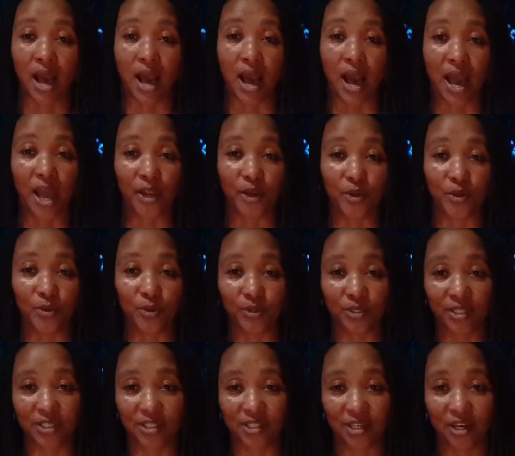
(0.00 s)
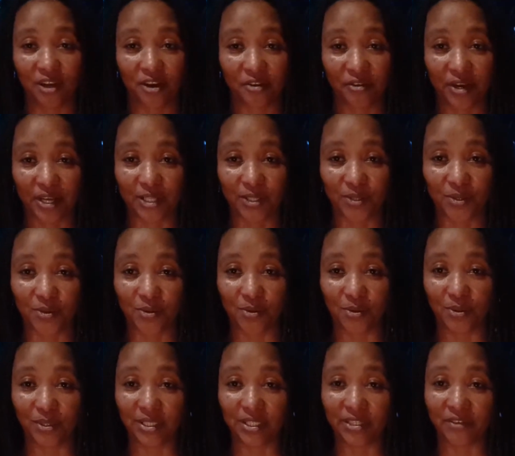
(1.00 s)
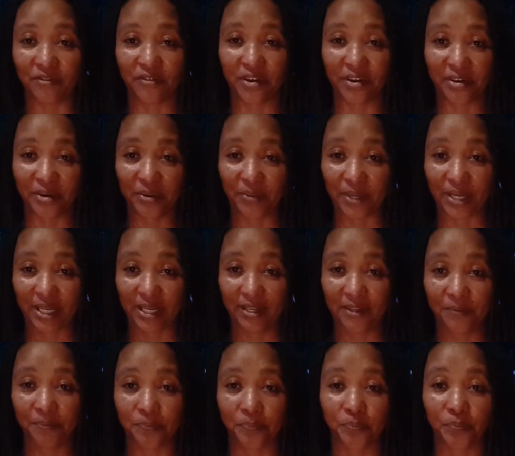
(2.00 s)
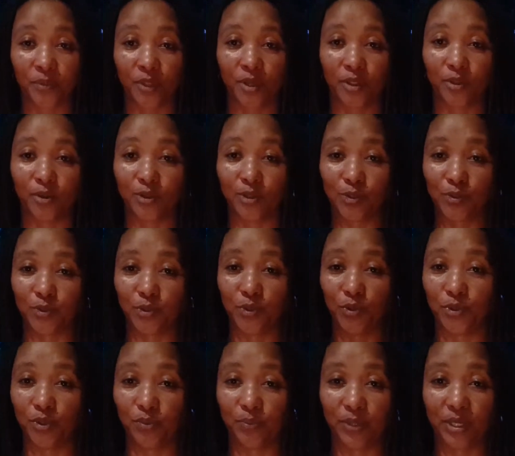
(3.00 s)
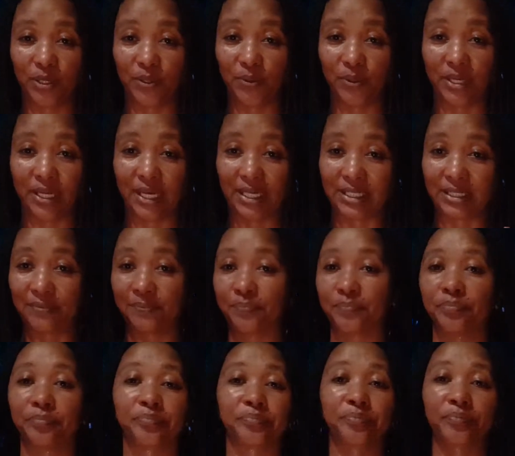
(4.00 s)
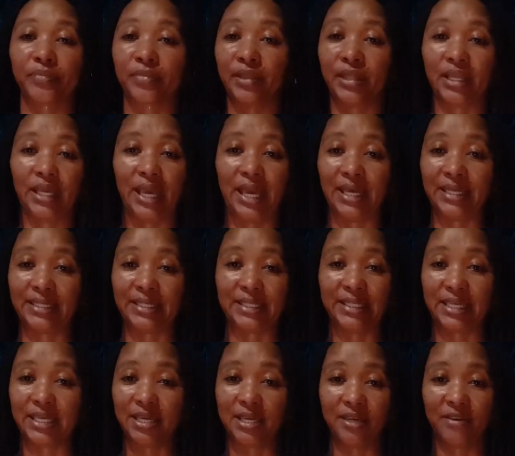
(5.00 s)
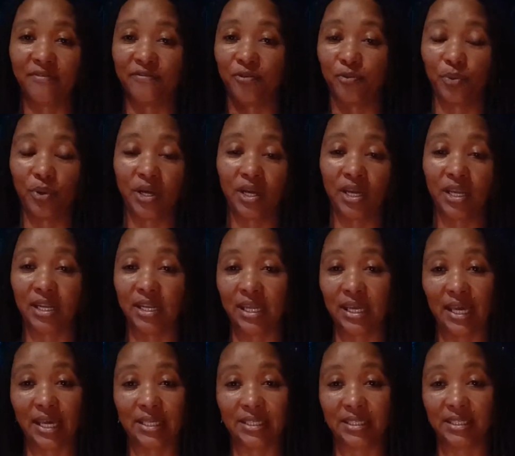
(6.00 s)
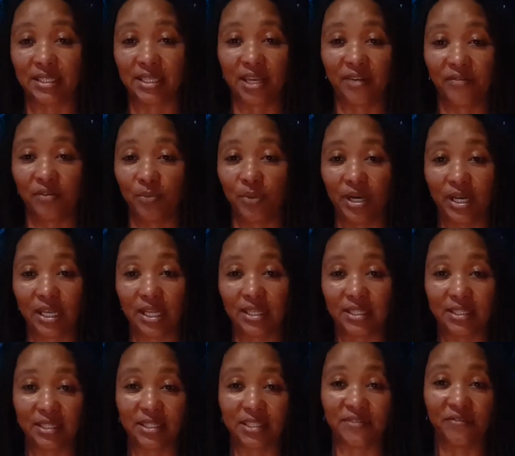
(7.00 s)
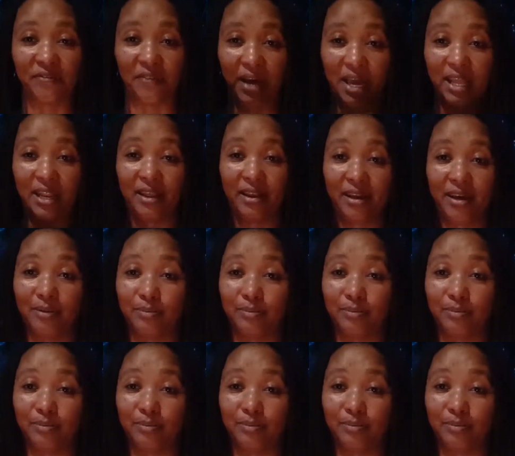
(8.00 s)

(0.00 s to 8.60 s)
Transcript: I don't tolerate cold very well. Those who know me know that AC, if we're in the AC, everybody else is fine and